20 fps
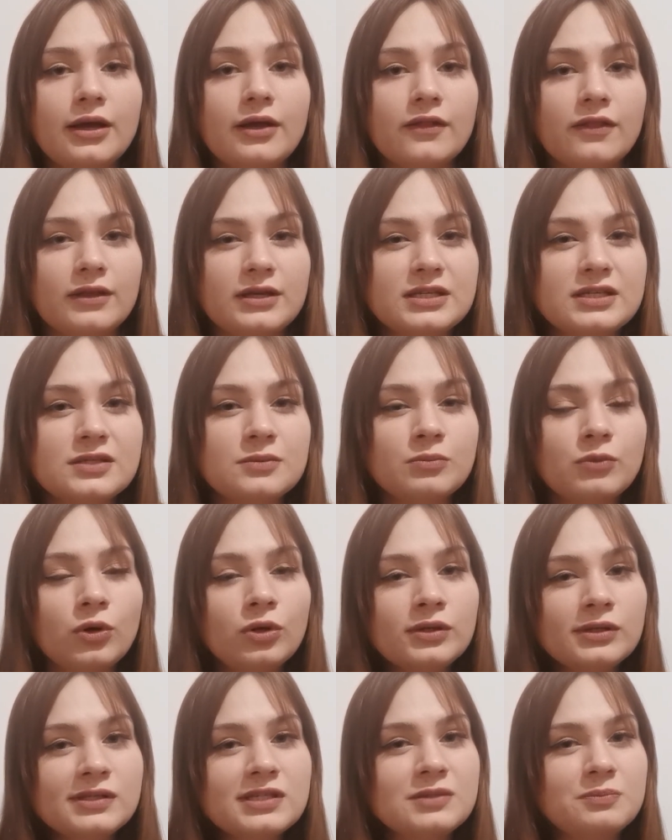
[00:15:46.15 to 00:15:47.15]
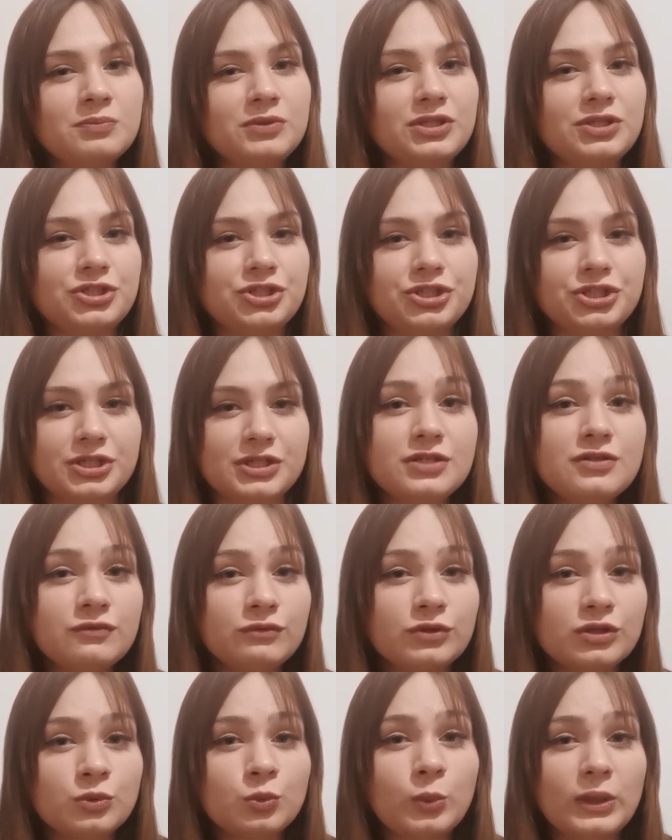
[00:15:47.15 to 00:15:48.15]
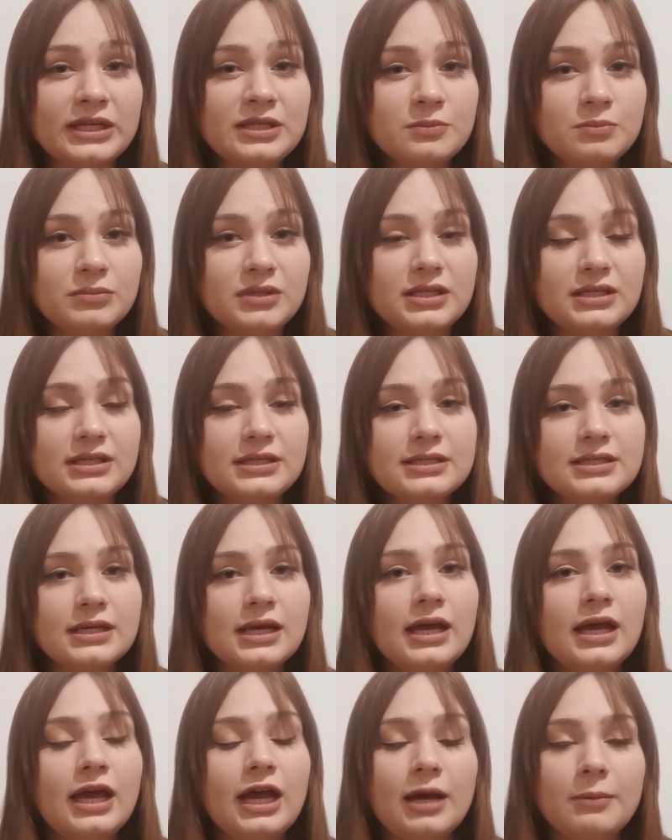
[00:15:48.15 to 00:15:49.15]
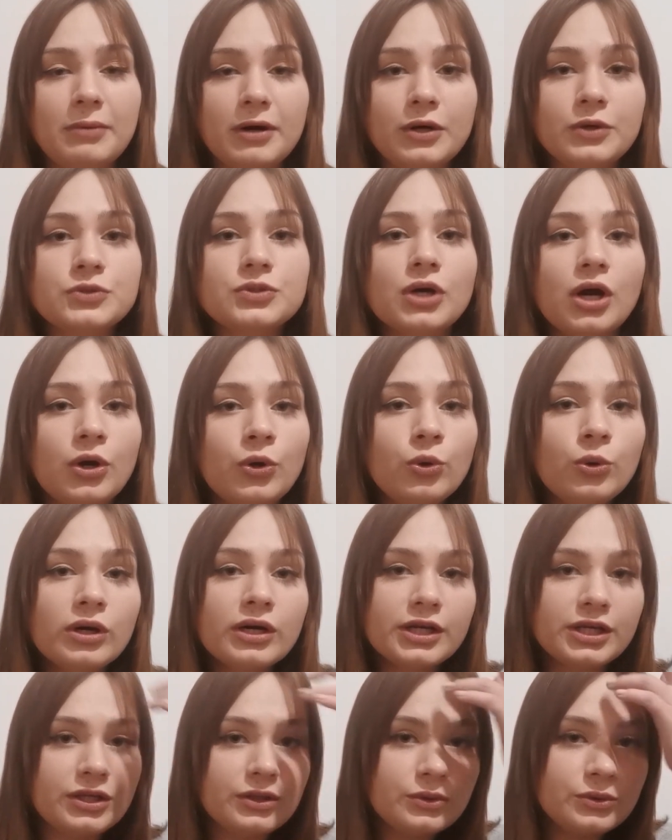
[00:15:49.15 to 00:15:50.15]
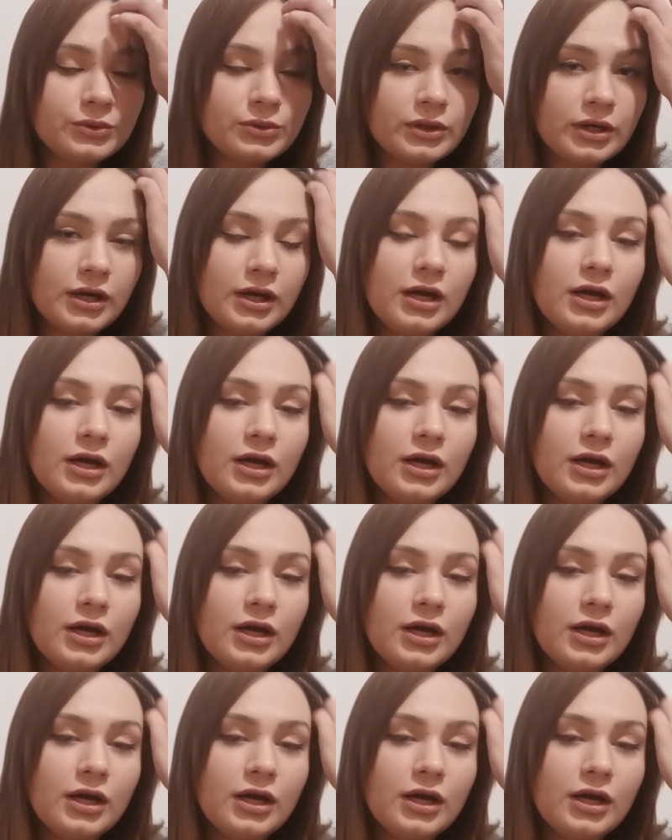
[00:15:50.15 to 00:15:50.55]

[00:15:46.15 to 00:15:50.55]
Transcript: the small speech just for 1 minute about who are you,